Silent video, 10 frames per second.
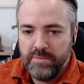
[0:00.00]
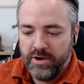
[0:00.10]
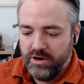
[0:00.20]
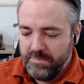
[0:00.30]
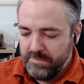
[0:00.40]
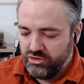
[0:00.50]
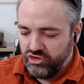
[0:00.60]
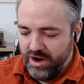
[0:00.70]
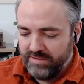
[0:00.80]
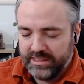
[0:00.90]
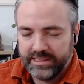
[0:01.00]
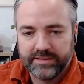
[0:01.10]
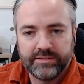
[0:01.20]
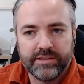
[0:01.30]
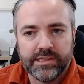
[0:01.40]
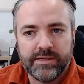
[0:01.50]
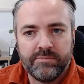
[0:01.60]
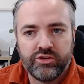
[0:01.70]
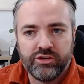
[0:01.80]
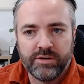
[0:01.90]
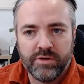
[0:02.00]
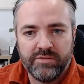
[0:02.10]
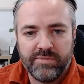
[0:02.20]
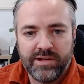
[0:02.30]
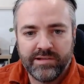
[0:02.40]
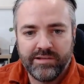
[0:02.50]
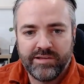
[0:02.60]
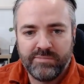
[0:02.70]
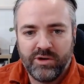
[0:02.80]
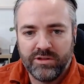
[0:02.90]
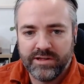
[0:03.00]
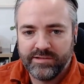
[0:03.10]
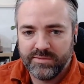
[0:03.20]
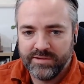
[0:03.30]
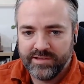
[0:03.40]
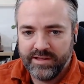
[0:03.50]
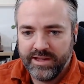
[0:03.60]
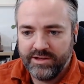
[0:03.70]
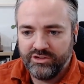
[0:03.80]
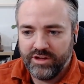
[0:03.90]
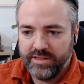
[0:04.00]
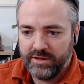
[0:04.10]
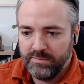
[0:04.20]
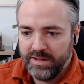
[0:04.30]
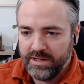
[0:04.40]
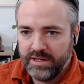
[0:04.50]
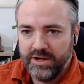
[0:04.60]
I remember traveling during one of my summer holidays at one stage, I think about a year